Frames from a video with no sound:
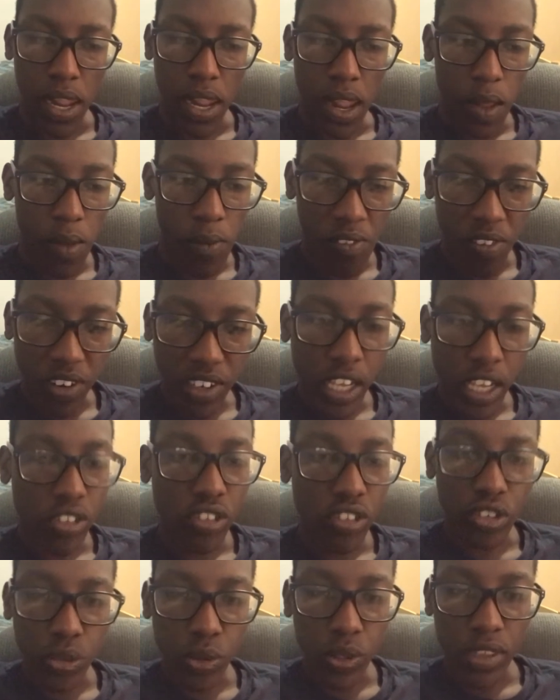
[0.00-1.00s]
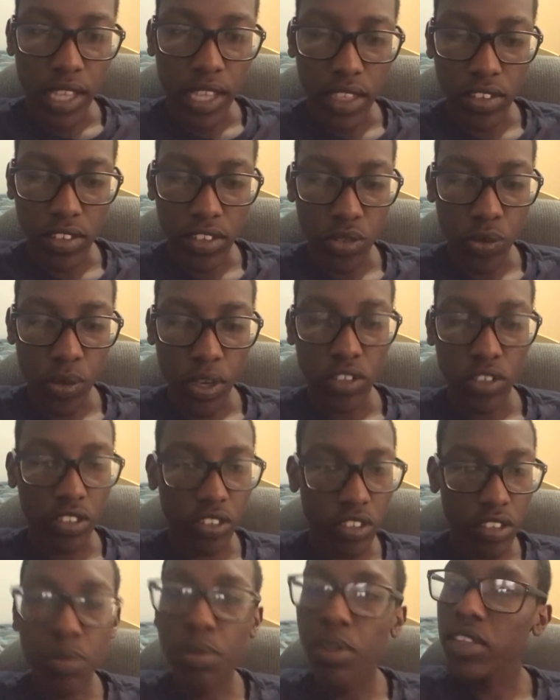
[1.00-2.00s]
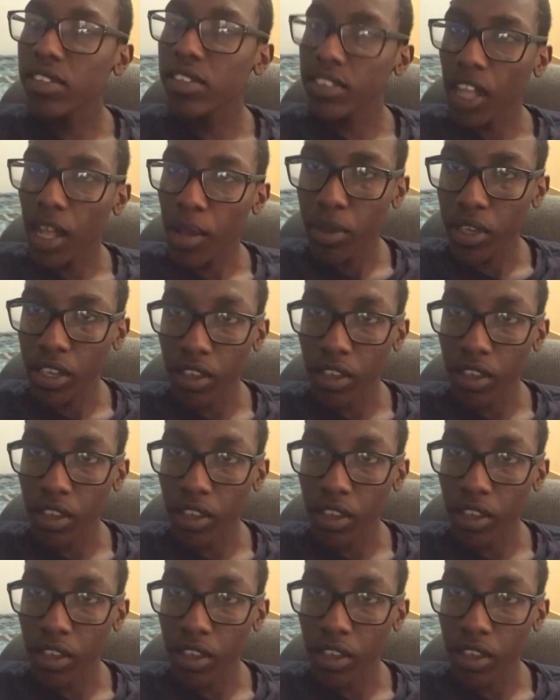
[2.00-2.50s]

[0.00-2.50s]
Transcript: of what I should that situation, just please tell me.